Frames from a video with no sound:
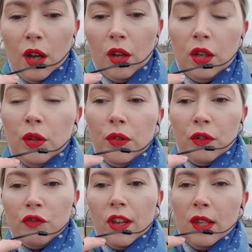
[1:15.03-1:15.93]

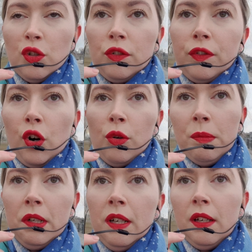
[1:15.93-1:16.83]
that range
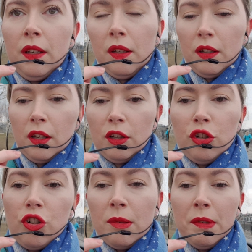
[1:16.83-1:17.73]
from
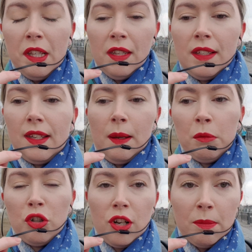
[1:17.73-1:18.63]
dreaming the same
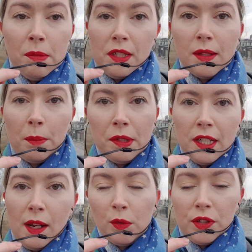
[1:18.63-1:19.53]
dream as
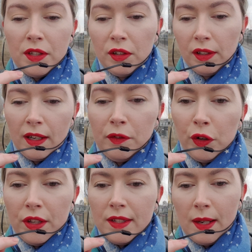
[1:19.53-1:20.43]
somebody else in your life
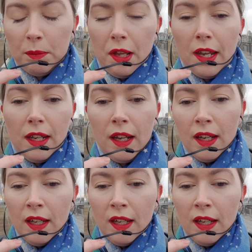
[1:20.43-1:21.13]
on the same night,